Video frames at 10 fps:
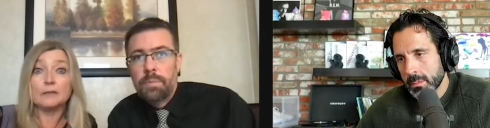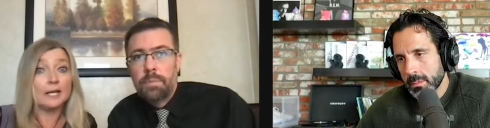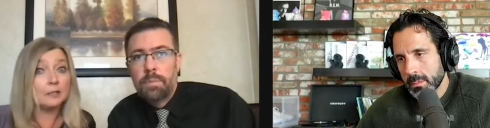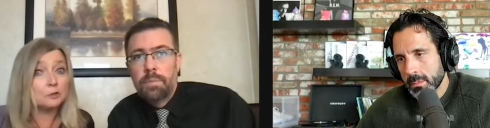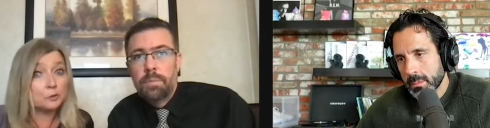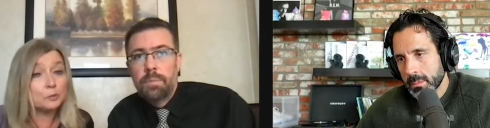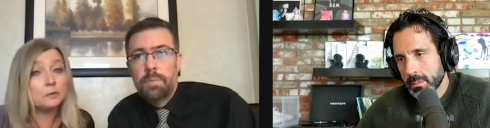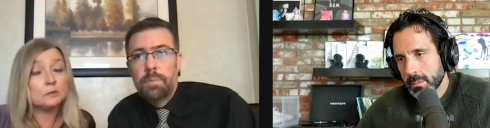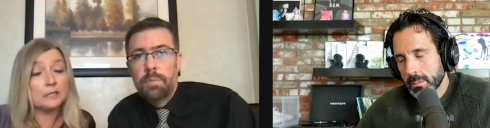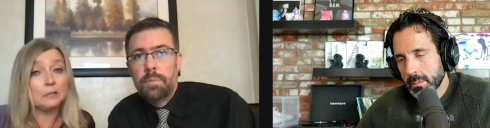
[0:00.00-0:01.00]
Speaker 1: that
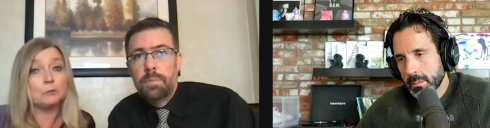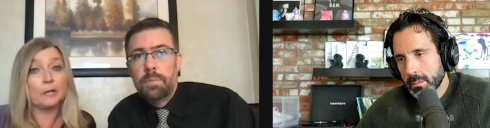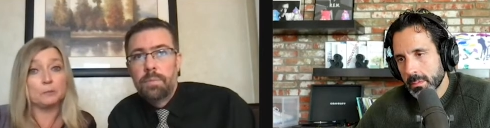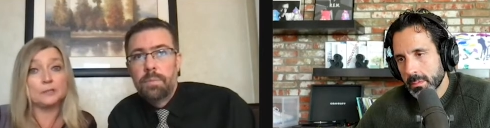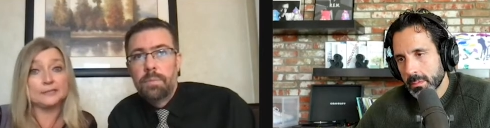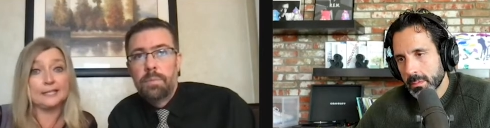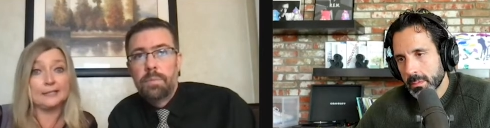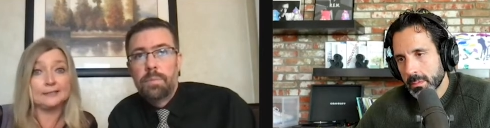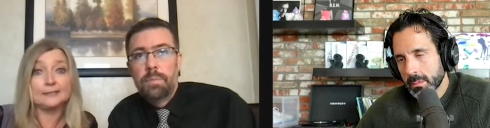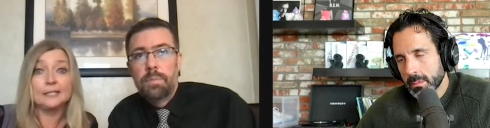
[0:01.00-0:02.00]
truly
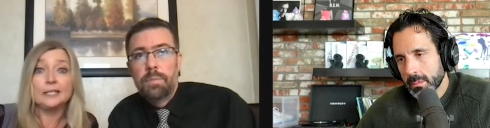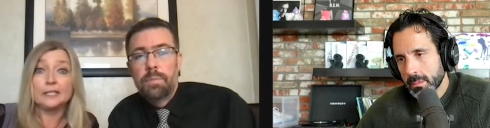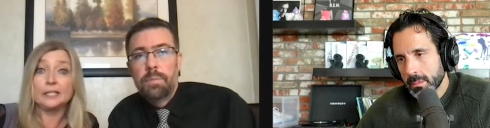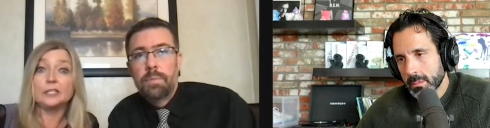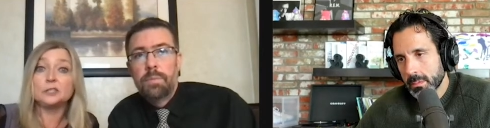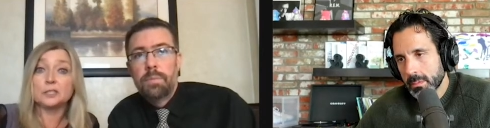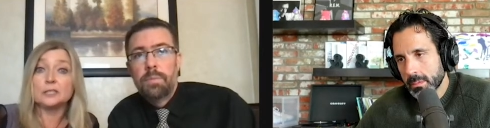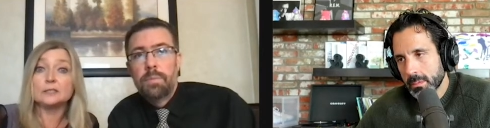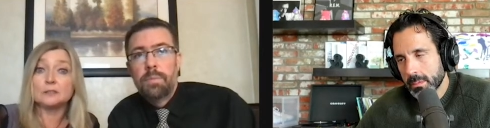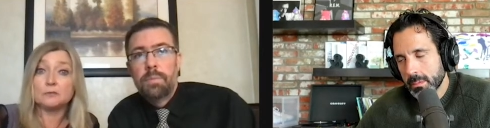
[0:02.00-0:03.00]
represents each
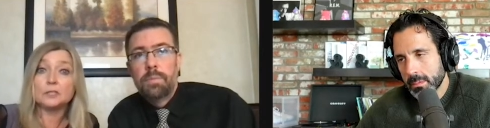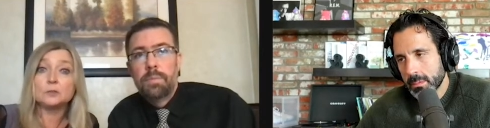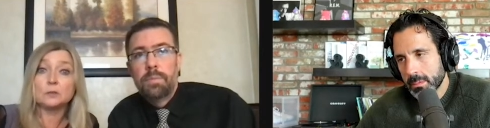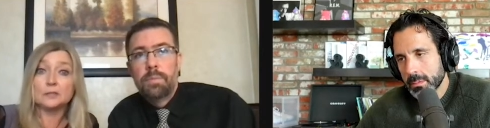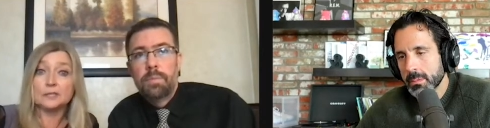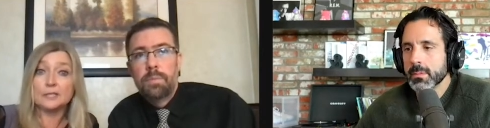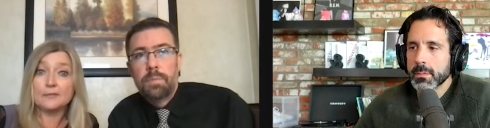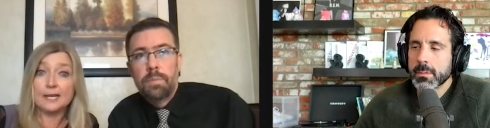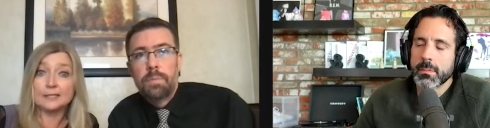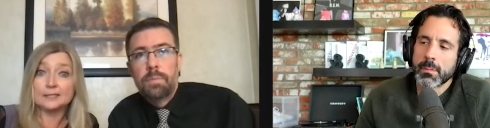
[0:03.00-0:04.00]
individual in
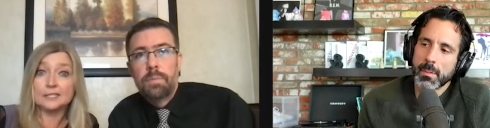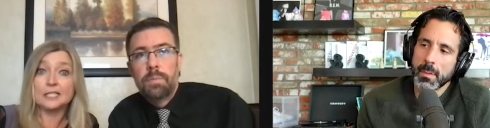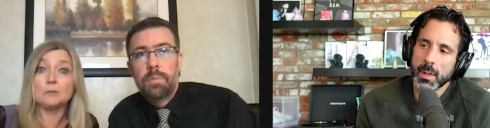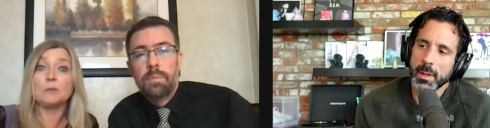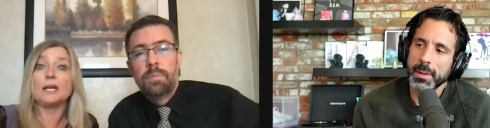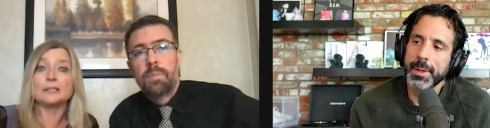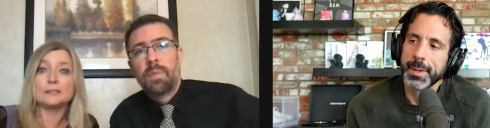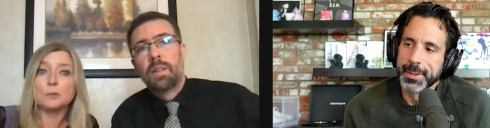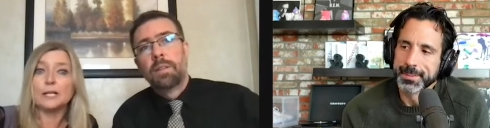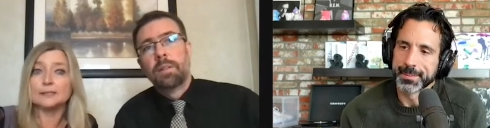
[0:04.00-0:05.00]
that team
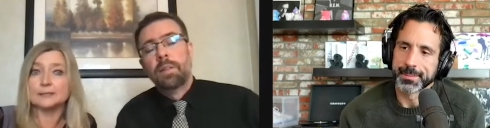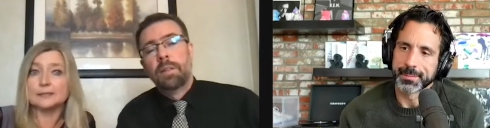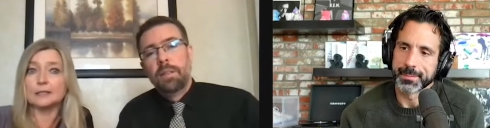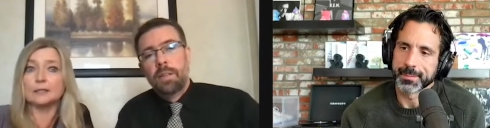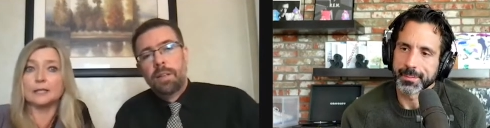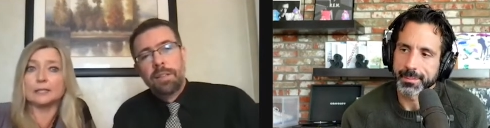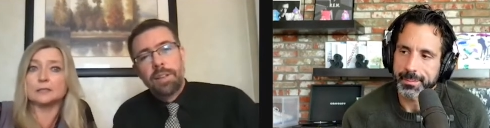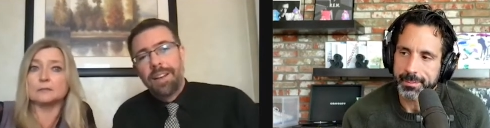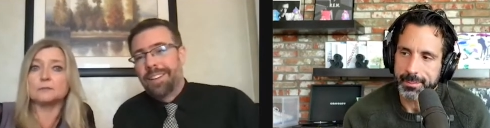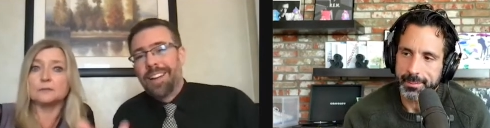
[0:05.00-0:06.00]
as well as the
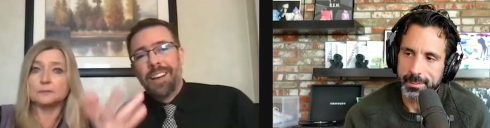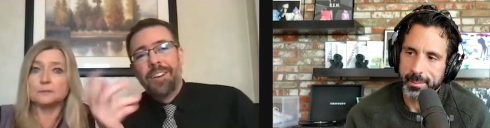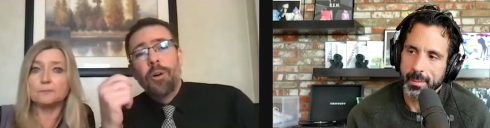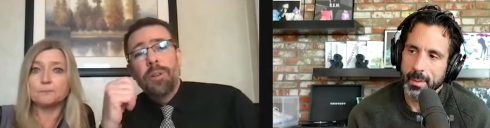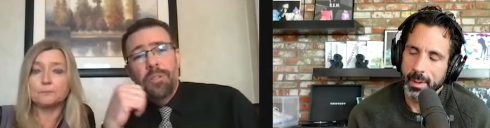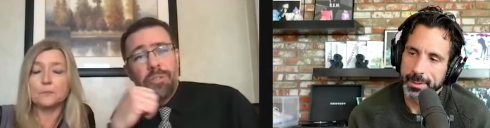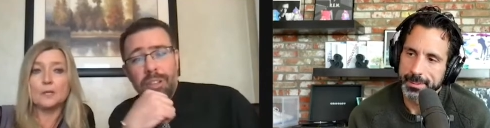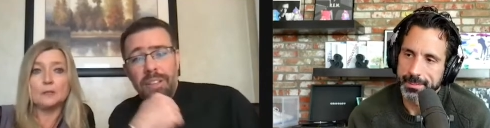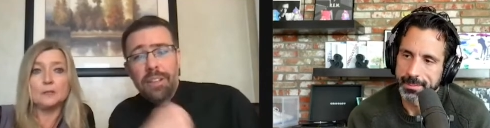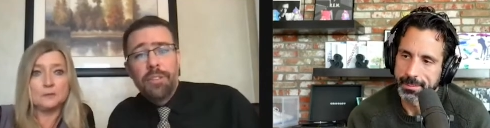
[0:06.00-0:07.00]
collective.
Speaker 2: And I know you've
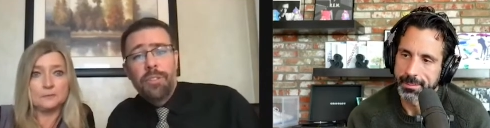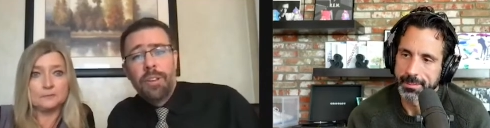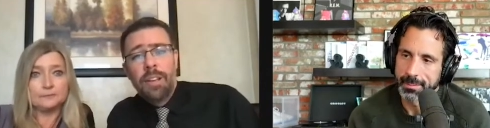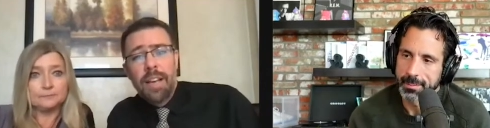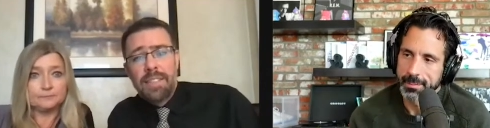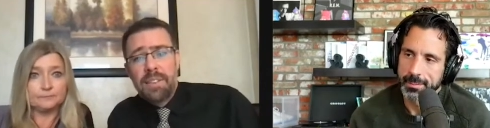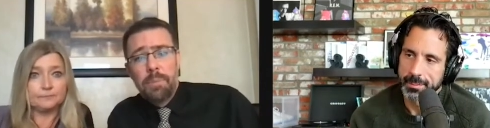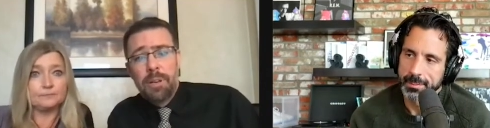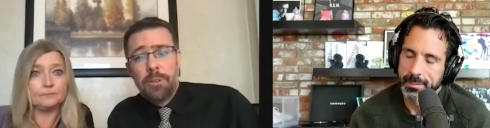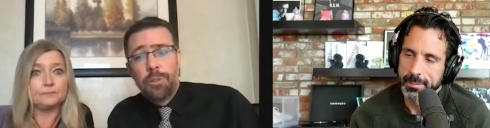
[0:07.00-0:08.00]
seen this as an
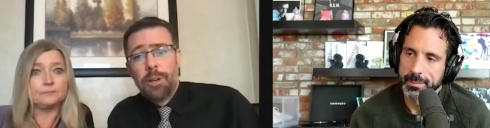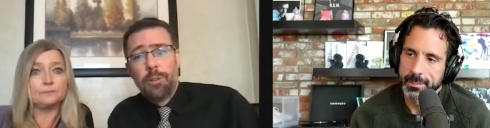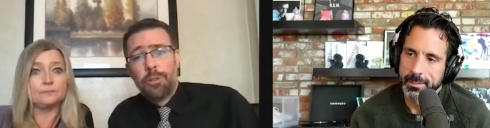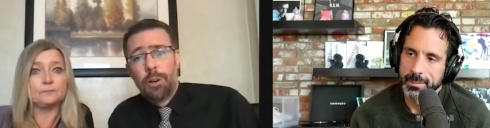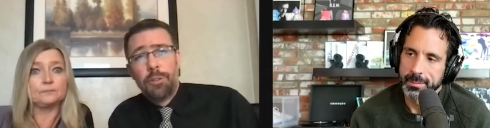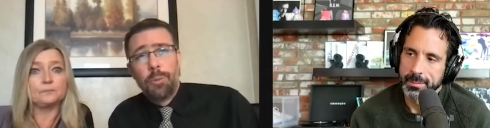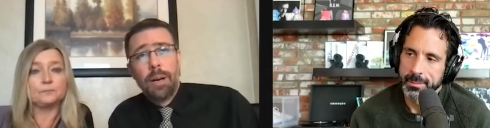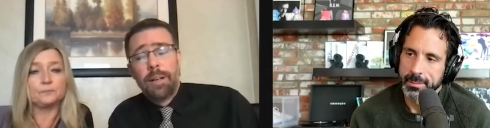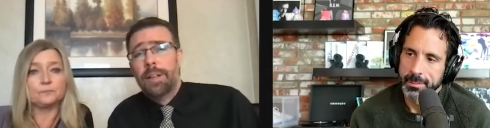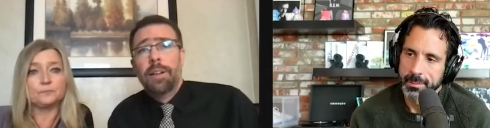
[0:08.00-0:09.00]
administrator, George,
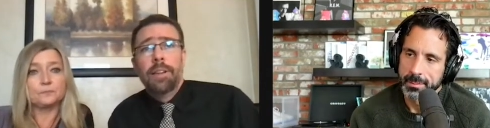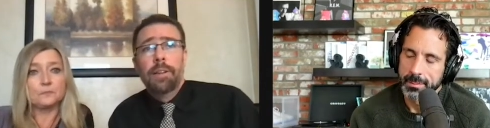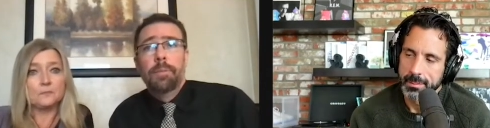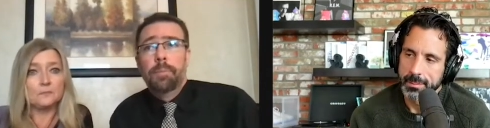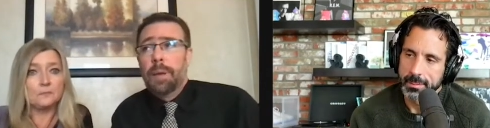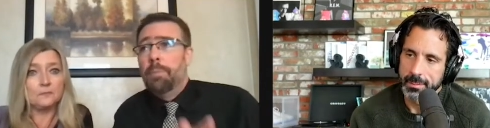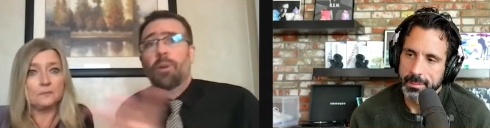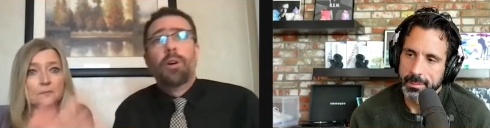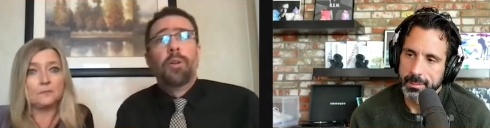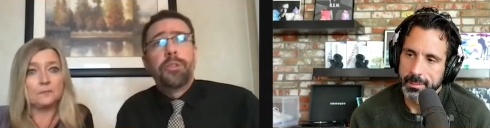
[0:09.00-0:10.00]
where people
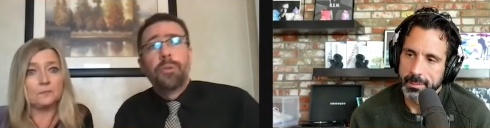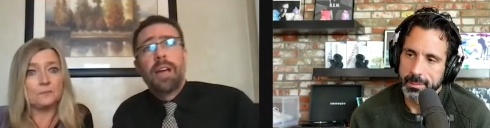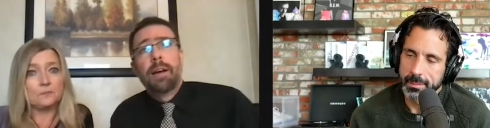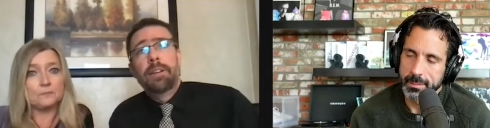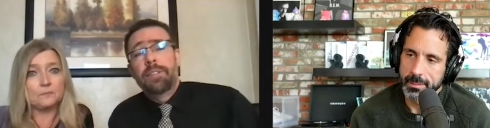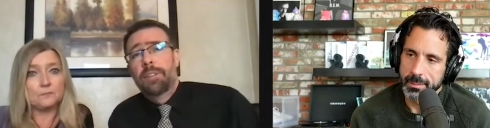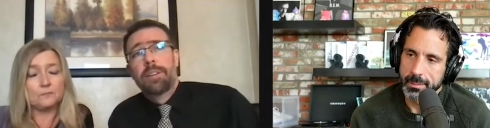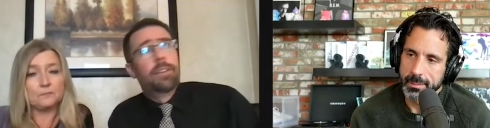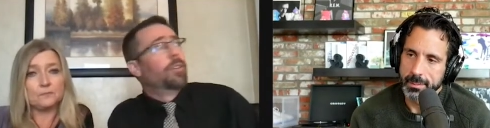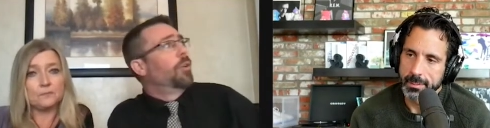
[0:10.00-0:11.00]
will go through that,
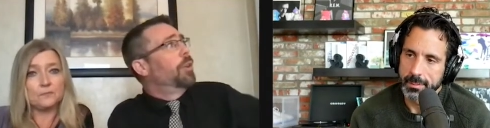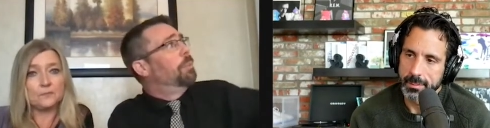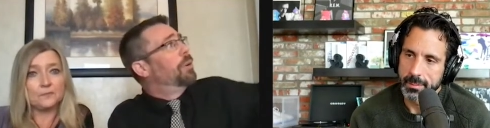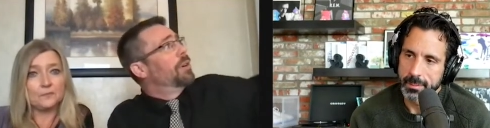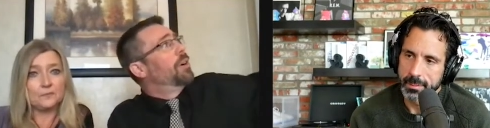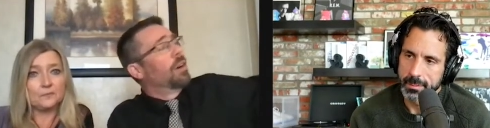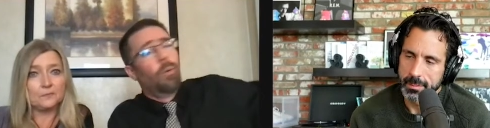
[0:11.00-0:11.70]
you know, they'll put it on a